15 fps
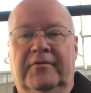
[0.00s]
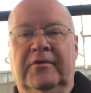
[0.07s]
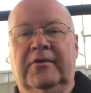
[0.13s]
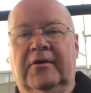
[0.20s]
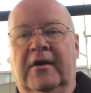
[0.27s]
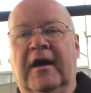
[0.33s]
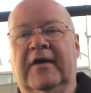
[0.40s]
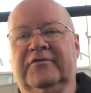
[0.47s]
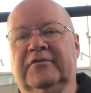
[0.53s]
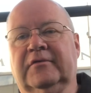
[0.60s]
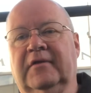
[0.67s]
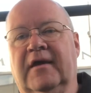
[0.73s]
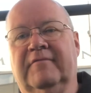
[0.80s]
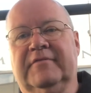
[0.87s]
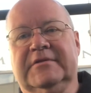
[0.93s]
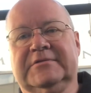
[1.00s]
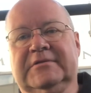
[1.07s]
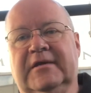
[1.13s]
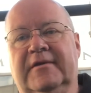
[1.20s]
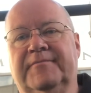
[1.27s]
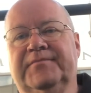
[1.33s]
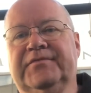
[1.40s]
you guys will love this
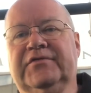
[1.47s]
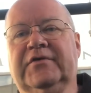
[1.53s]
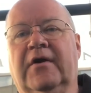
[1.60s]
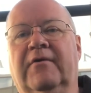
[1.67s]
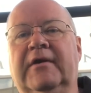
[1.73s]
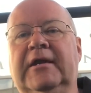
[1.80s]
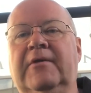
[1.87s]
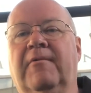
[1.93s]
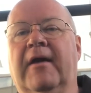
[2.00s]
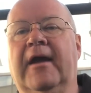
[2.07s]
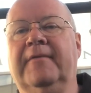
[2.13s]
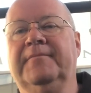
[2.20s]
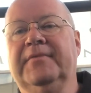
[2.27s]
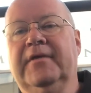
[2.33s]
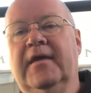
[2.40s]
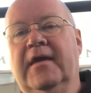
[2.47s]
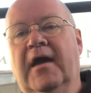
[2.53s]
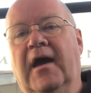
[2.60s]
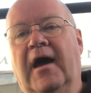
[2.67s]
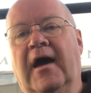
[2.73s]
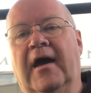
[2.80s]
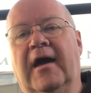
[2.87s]
thing. So anyway,
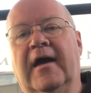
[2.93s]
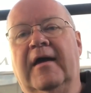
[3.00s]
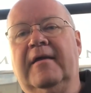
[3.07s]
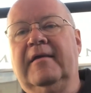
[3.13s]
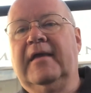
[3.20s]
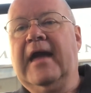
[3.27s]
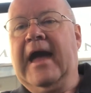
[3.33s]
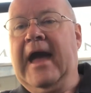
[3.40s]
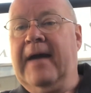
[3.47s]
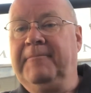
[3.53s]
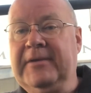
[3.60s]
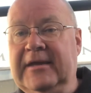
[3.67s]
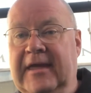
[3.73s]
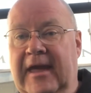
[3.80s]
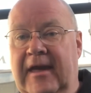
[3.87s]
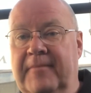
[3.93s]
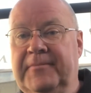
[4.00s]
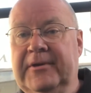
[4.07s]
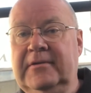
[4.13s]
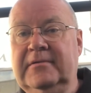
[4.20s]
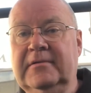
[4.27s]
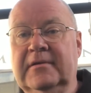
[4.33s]
happy
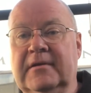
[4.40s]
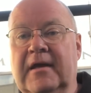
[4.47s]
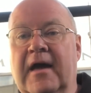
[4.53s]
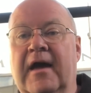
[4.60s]
camping.